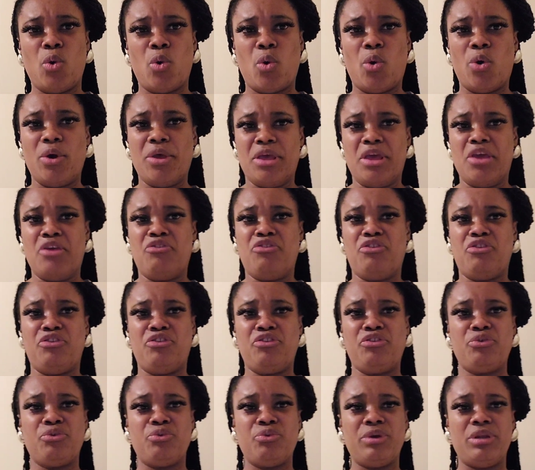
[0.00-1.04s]
Oyen
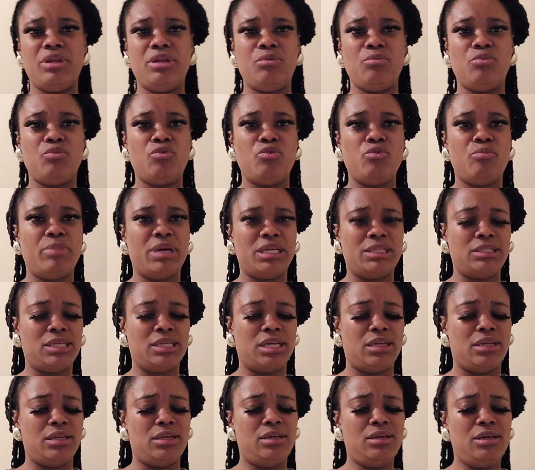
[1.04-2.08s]
Shishu anymore. But
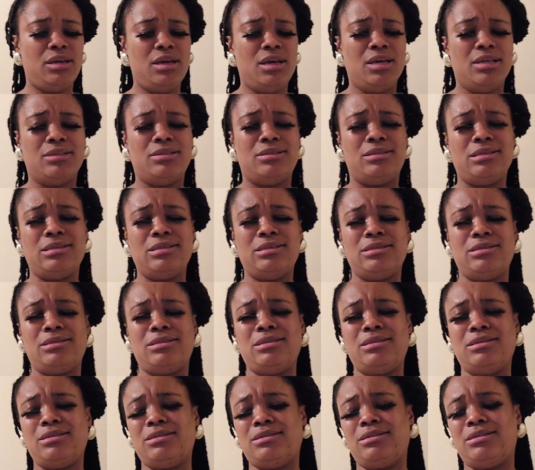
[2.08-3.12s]
Charlie,
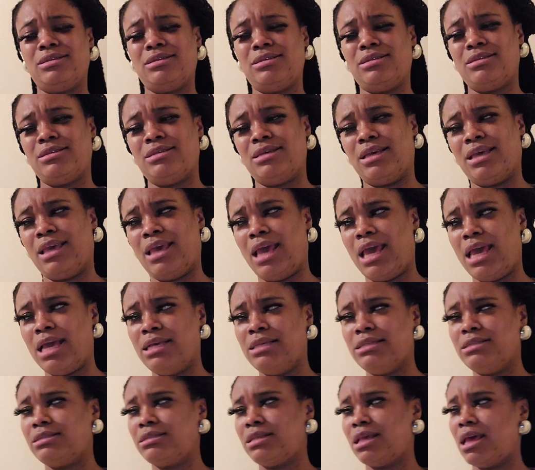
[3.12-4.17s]
this is a
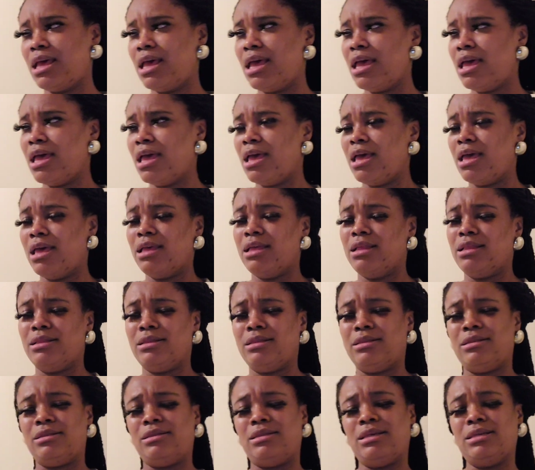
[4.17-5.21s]
case.
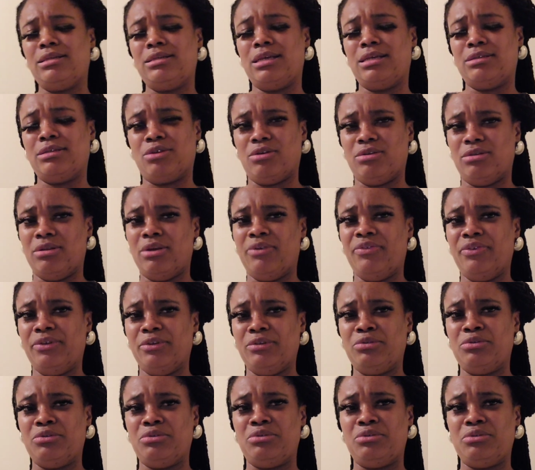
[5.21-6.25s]
This has got
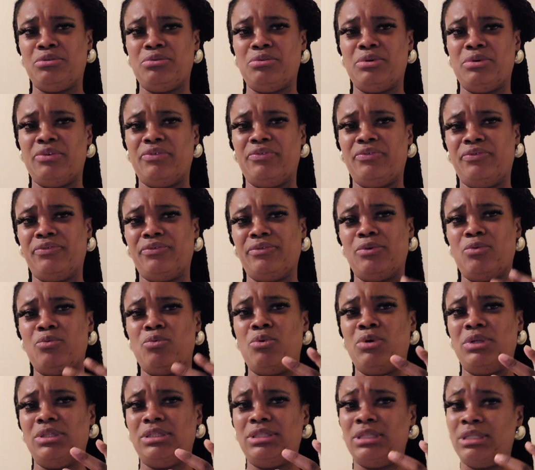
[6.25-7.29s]
nothing to do with
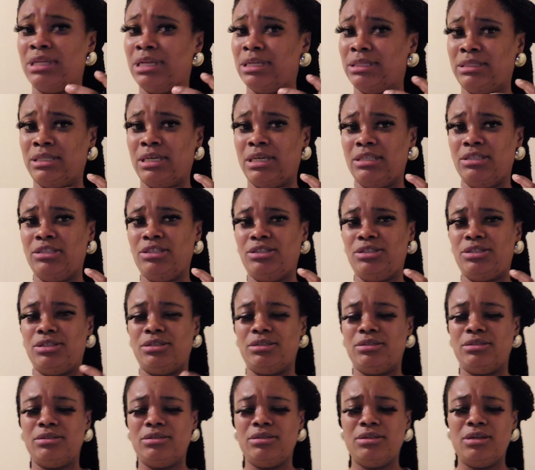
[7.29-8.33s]
wanting attention.